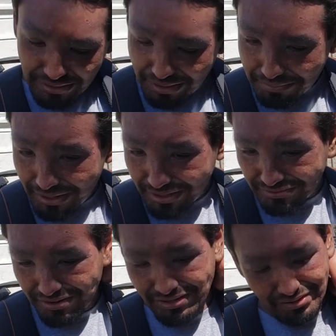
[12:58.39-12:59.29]
Yeah, my hair is
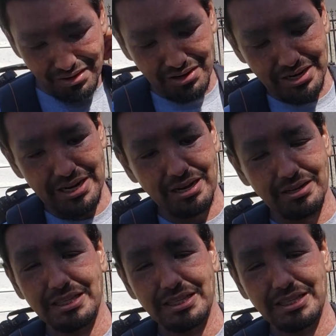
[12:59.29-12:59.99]
very long right now,